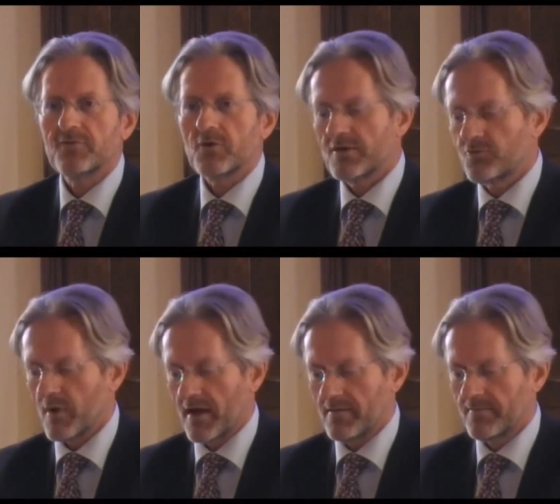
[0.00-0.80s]
is on
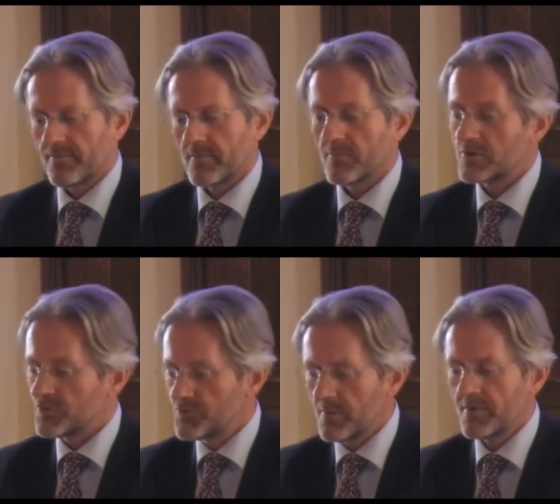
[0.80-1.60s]
its way, but
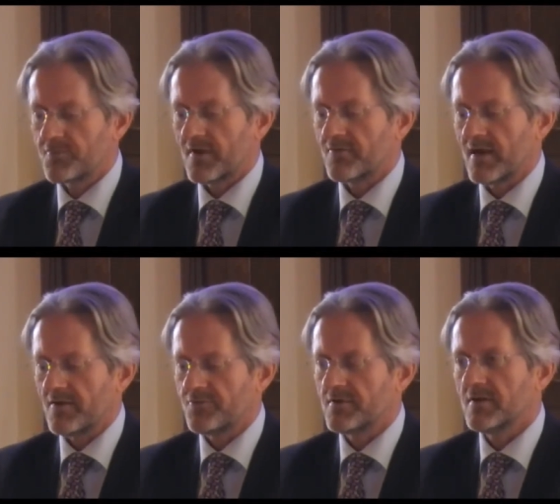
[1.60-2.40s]
the German
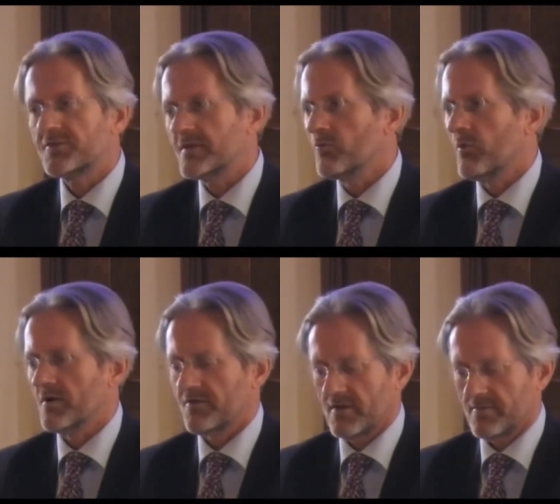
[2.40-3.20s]
translation is still
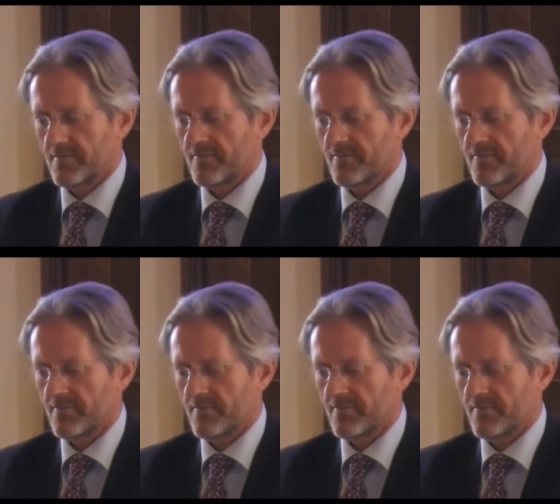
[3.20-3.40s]
wanting.